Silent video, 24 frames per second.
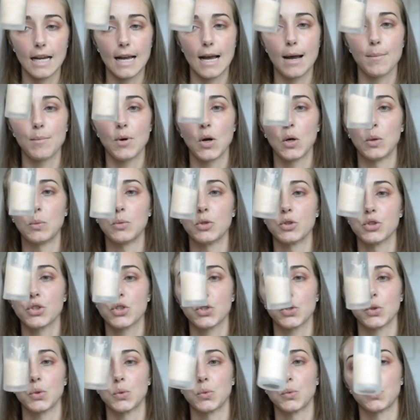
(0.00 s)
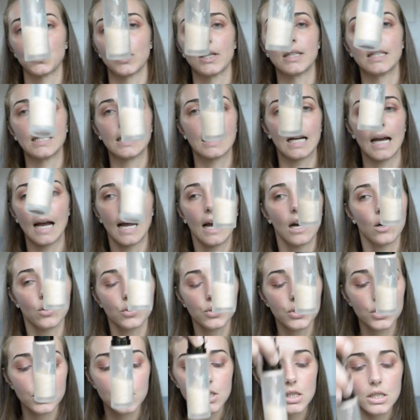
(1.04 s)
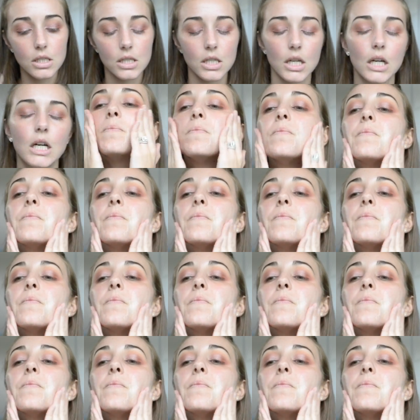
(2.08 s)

I'm almost running out.